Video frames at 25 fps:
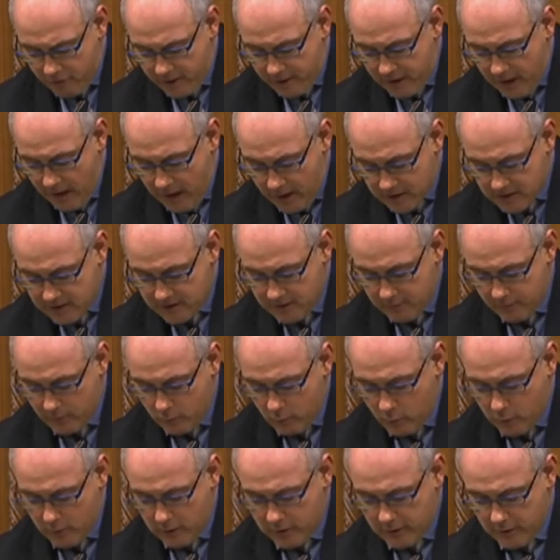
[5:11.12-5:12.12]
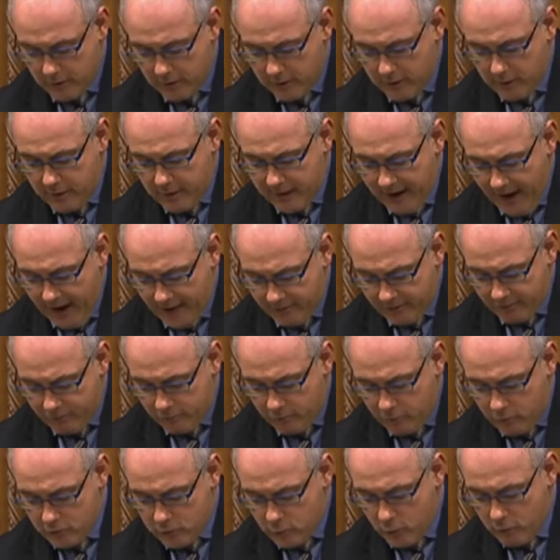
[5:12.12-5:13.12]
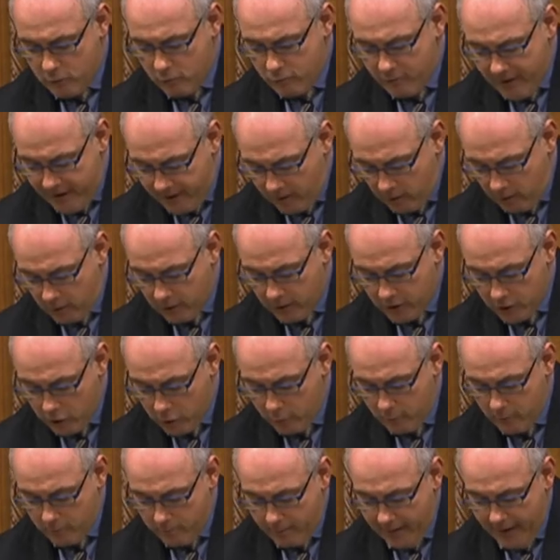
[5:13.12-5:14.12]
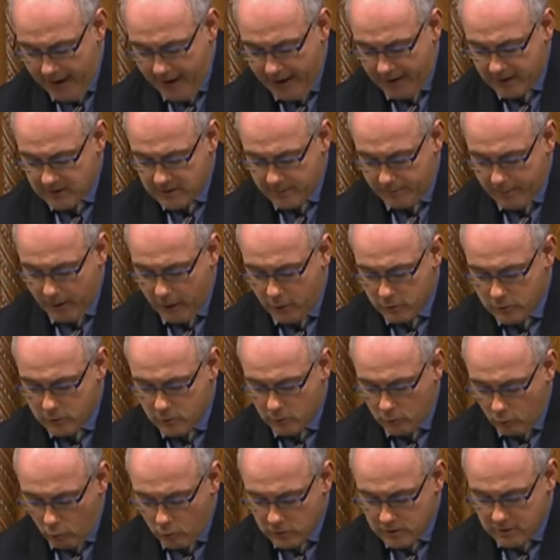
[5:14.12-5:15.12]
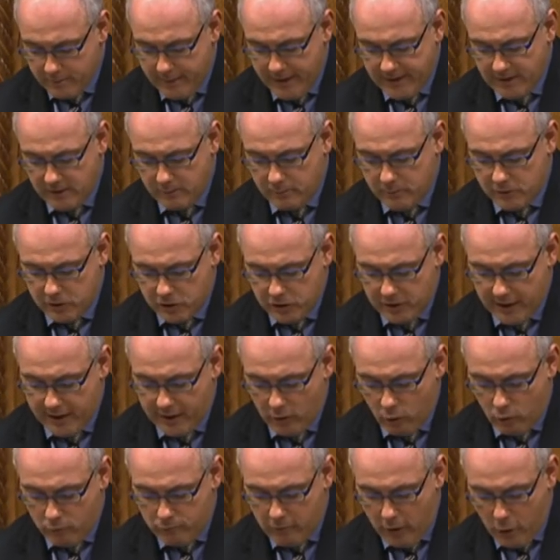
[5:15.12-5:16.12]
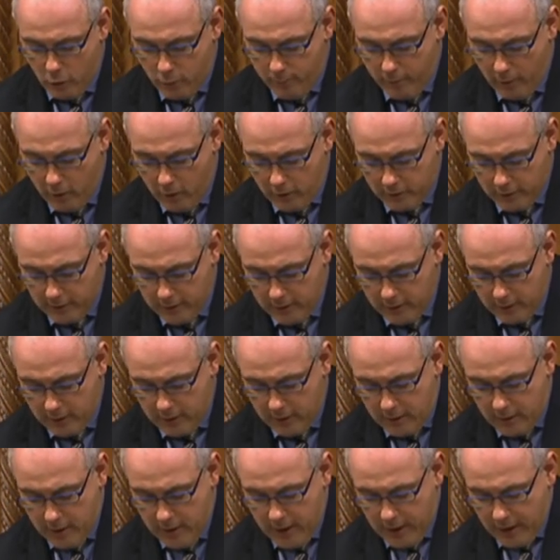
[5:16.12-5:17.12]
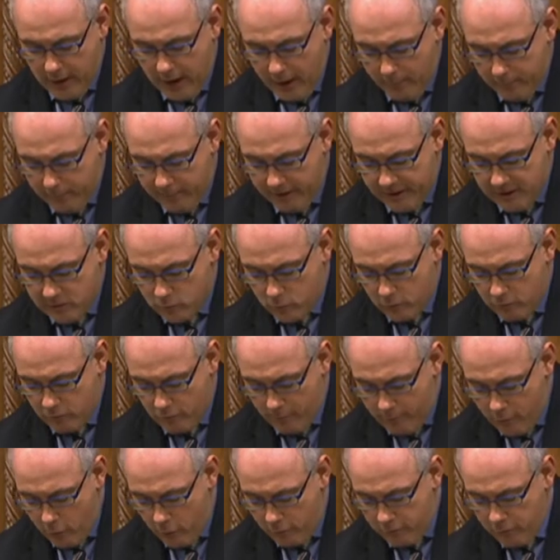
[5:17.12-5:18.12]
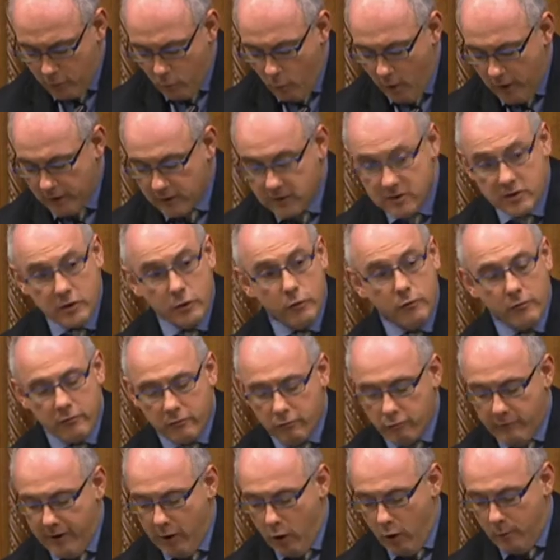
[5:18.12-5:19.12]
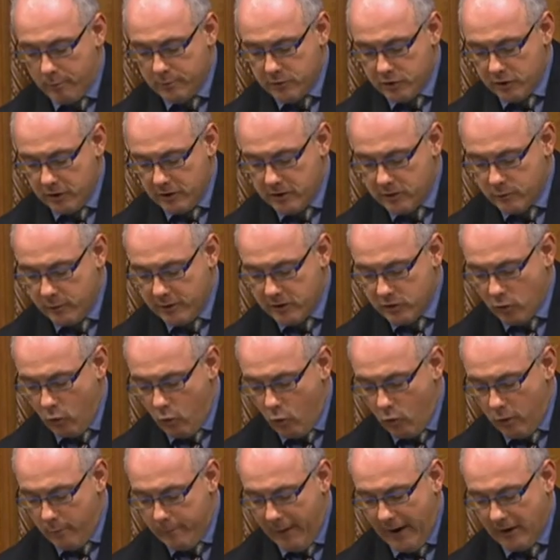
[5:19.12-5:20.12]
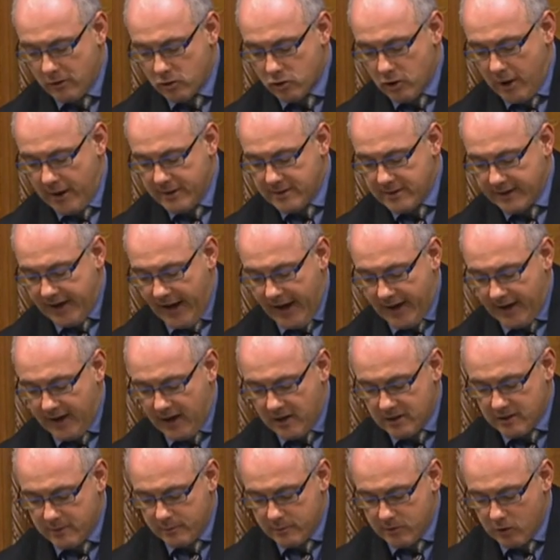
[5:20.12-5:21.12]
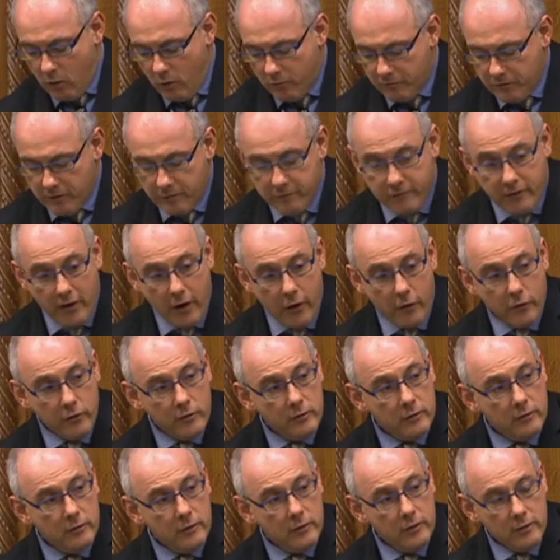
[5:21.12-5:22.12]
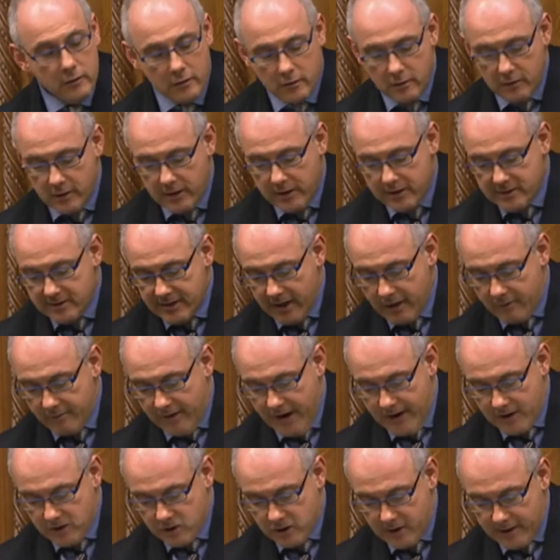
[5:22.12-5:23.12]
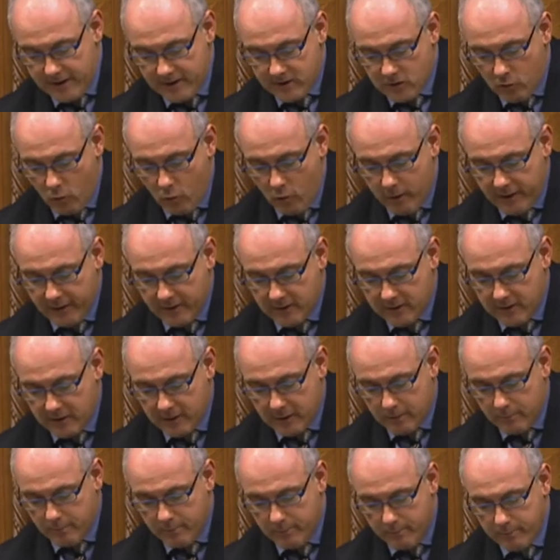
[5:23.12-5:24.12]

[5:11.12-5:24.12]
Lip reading: customer would get through to a real human being as opposed to an automated machine or robot. Companies would remove the 1, 2, 3 options, which are all about trying to get customers off the phone instead of actually talking to them.